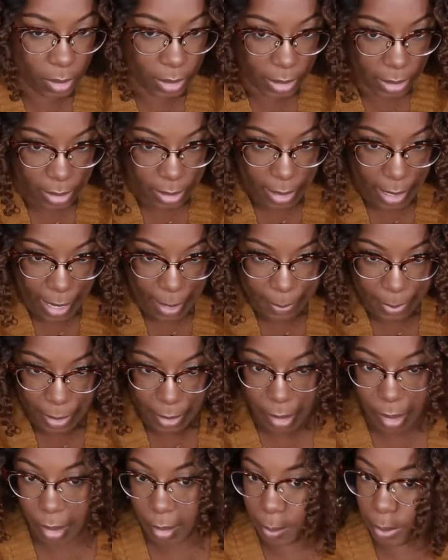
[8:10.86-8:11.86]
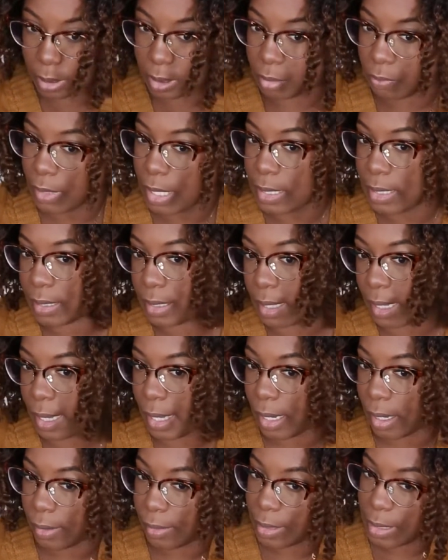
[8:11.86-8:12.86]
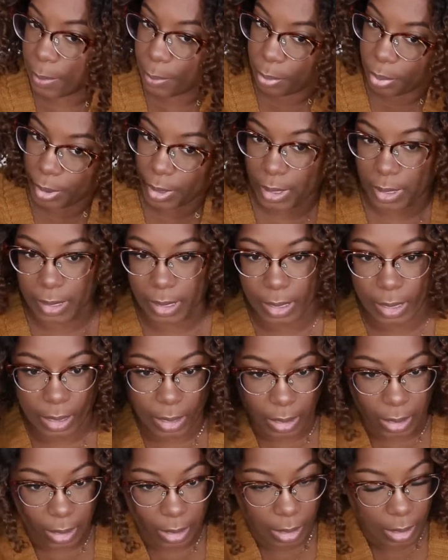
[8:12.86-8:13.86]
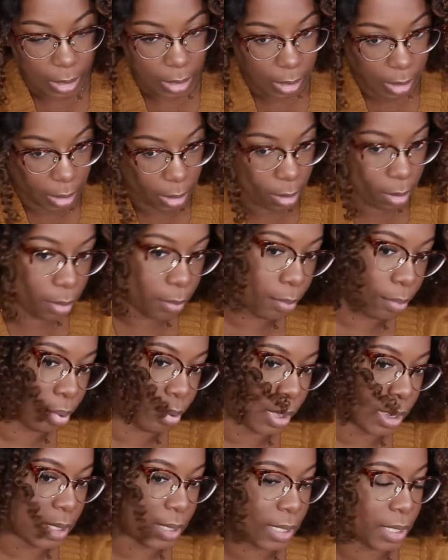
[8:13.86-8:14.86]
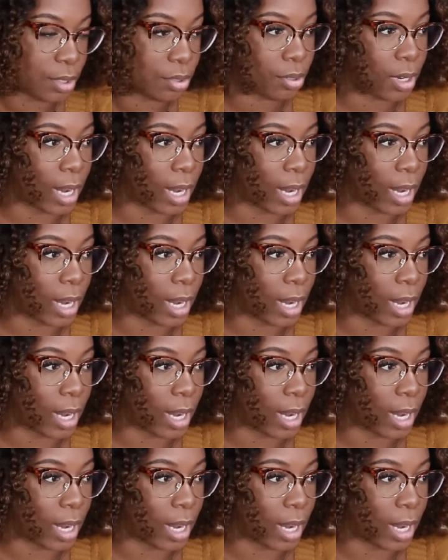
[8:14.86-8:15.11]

on the top here, but the rest of the hair is pretty pretty